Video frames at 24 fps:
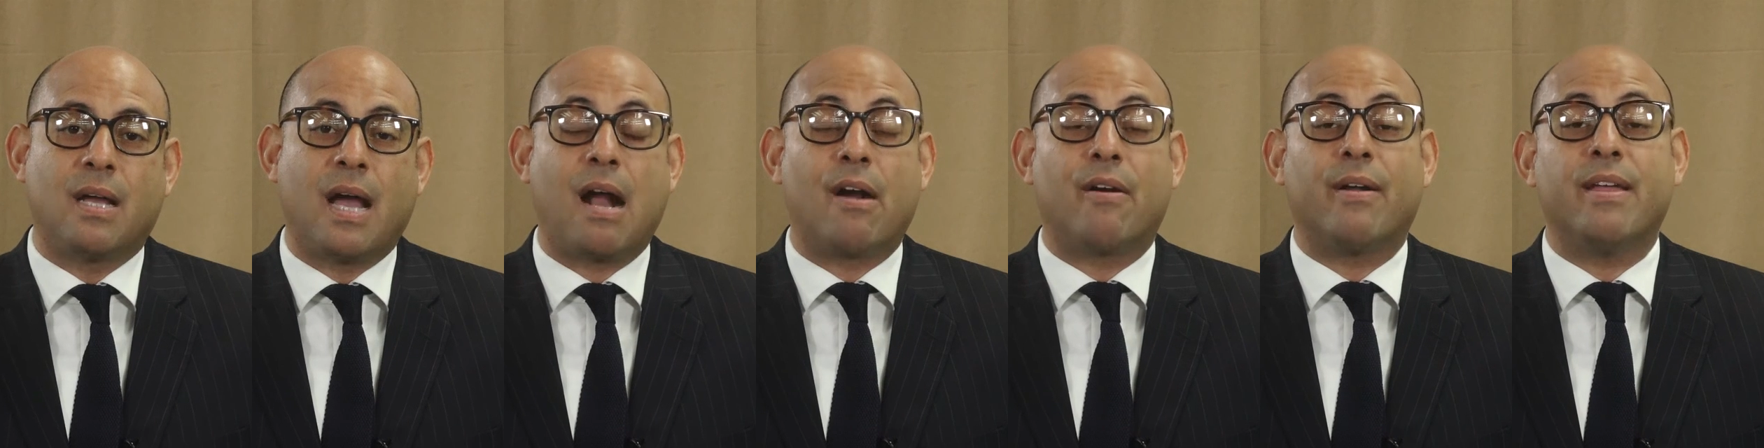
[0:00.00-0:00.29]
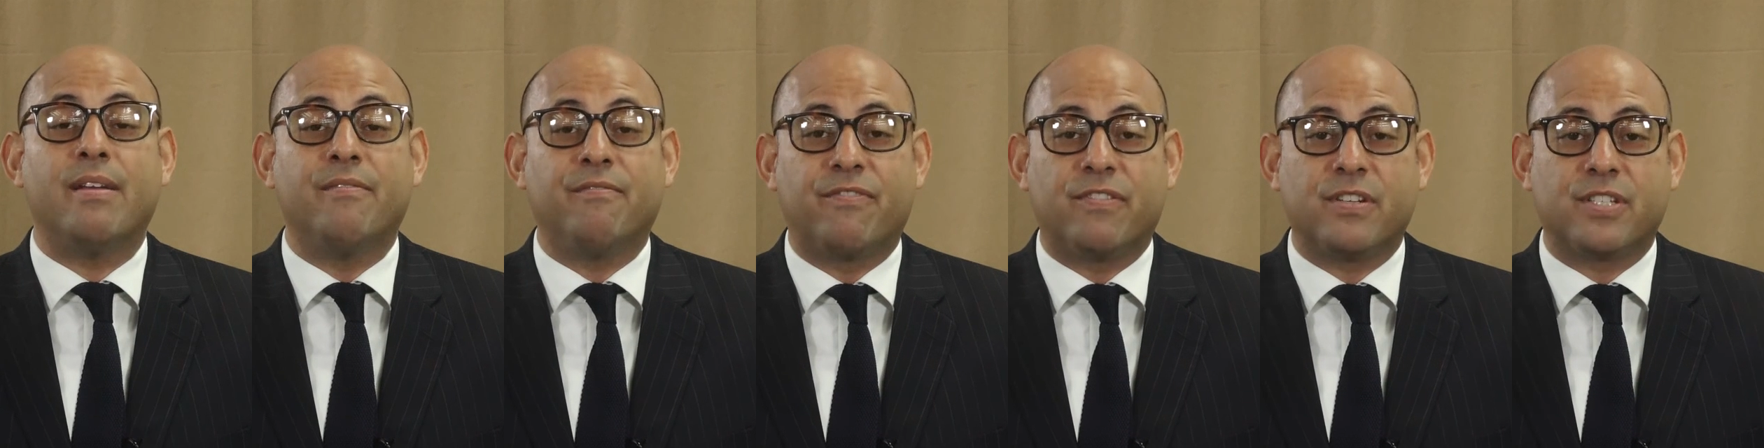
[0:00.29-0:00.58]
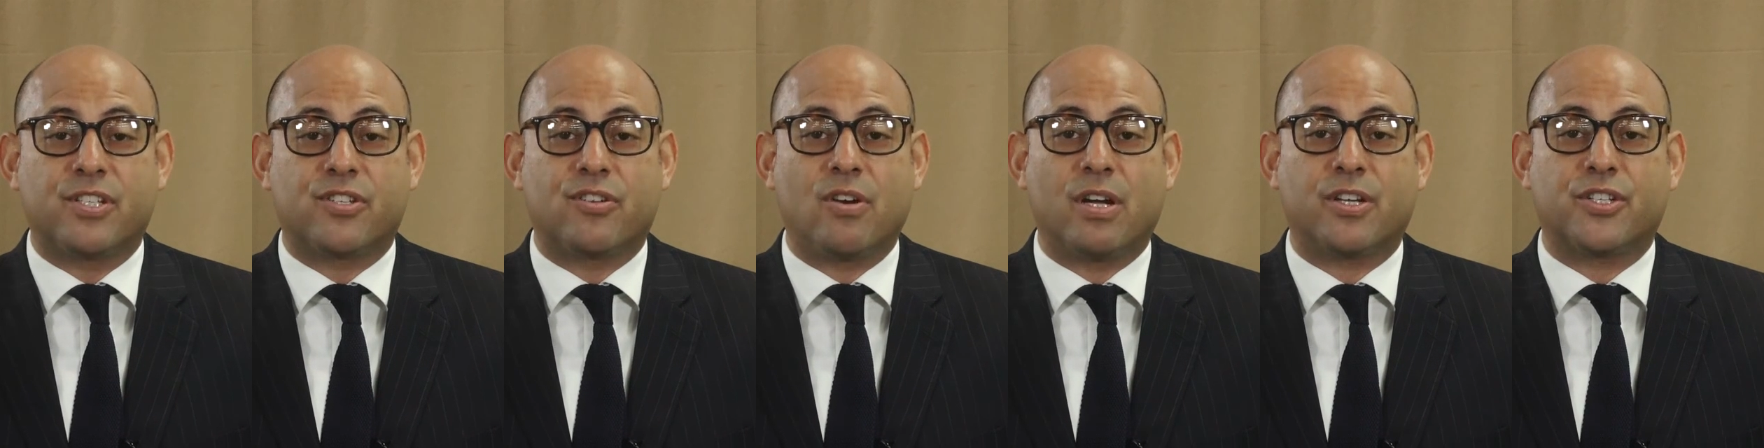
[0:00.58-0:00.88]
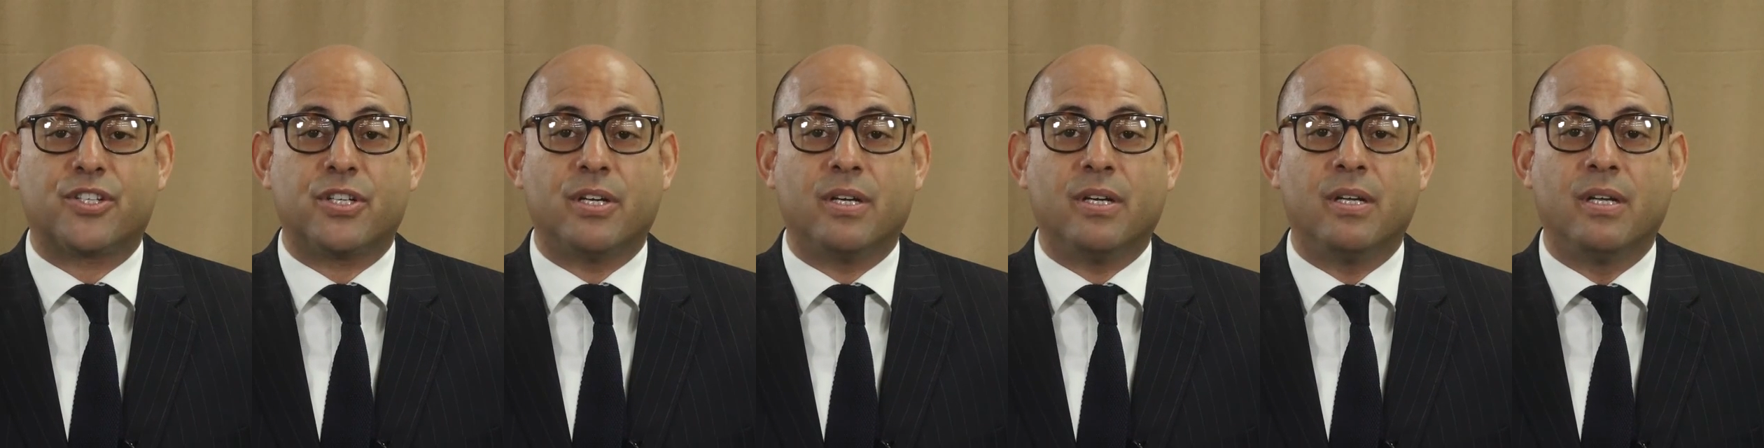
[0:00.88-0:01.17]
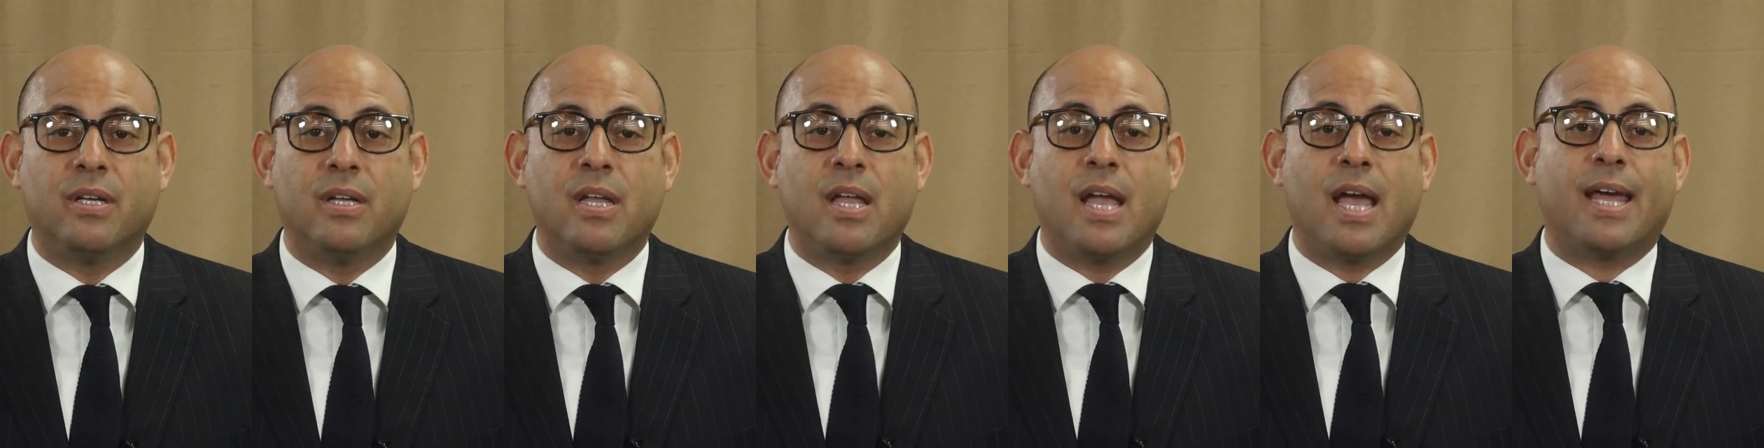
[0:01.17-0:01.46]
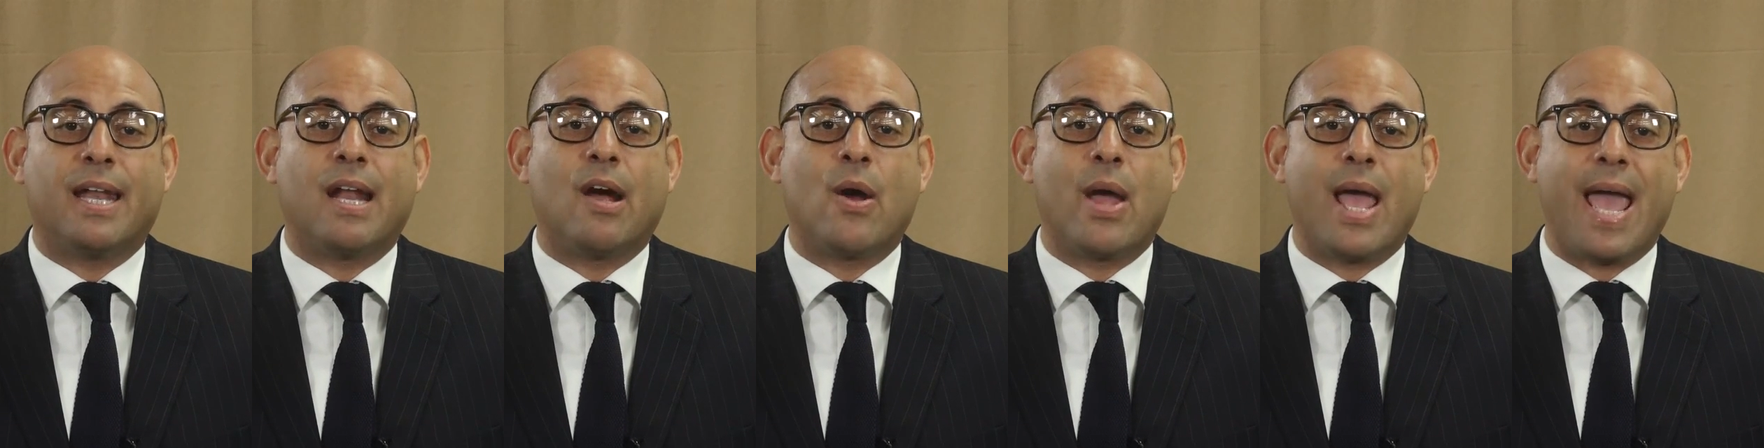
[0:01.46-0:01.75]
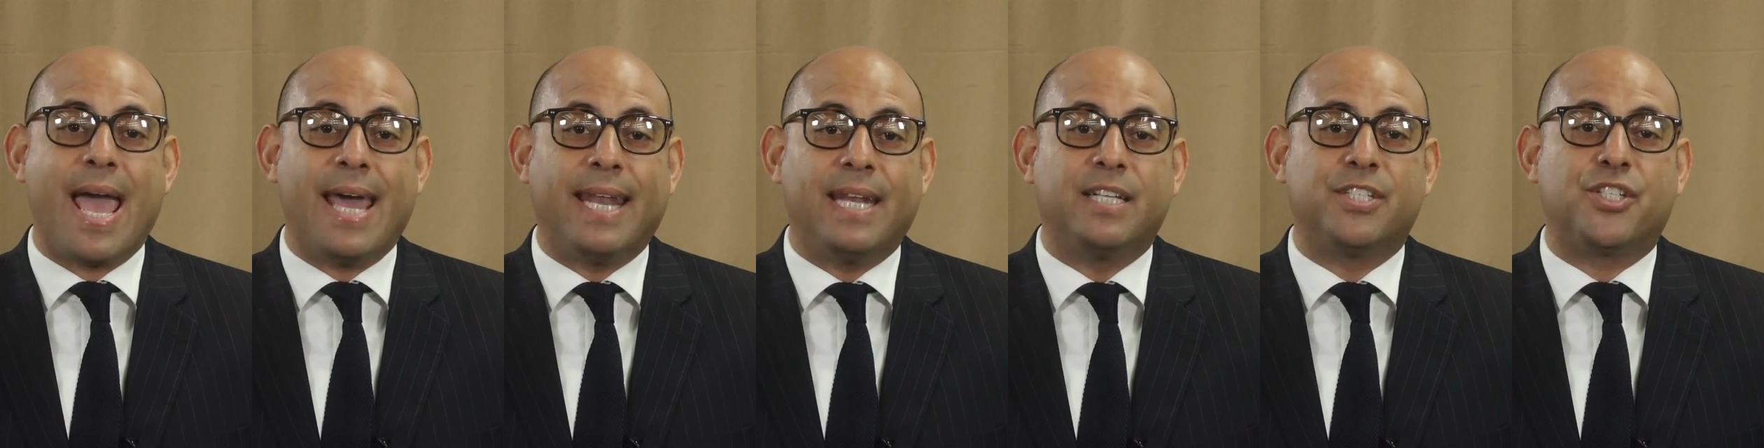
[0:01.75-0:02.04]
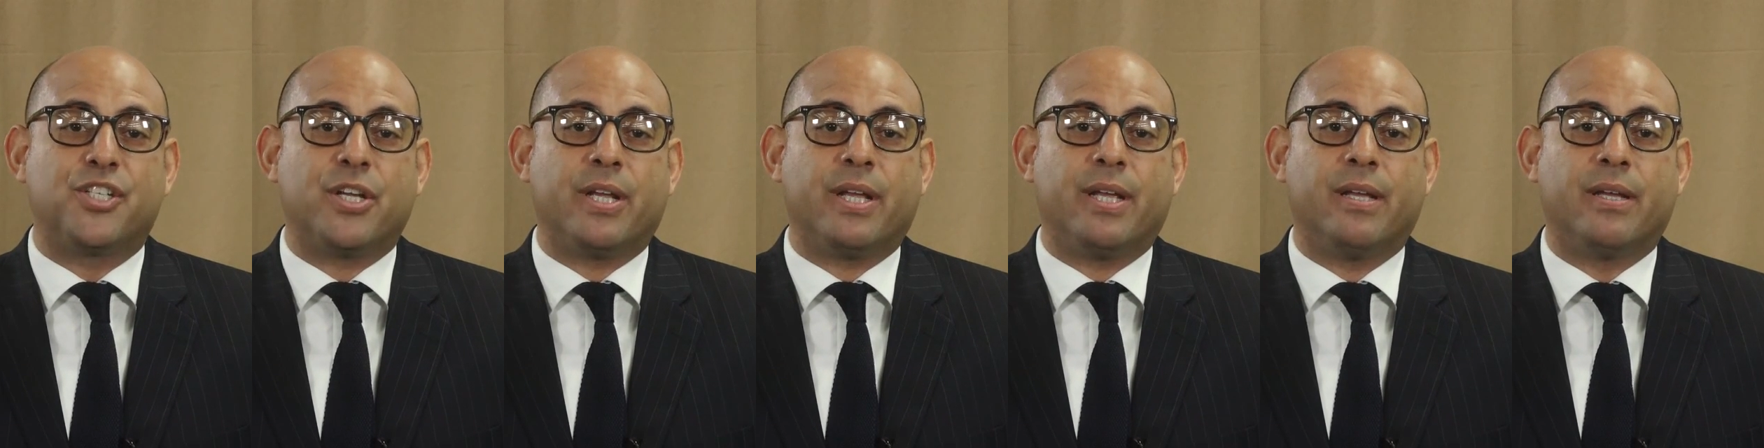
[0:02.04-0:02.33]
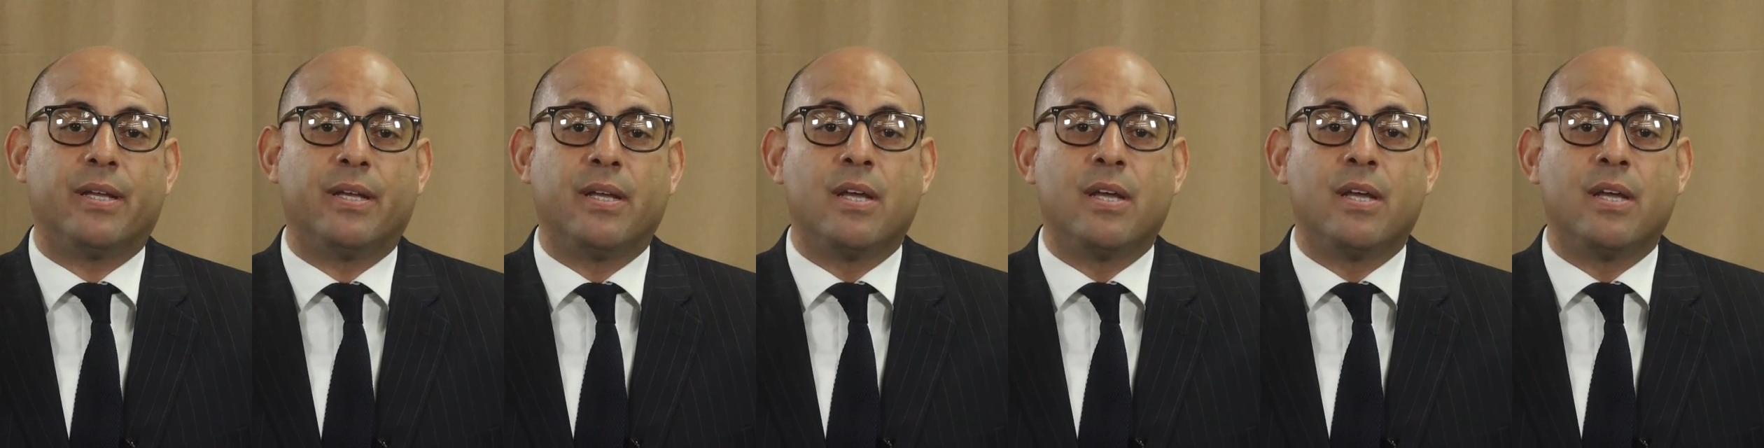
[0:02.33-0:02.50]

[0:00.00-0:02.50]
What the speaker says: our infrastructure, and our energy,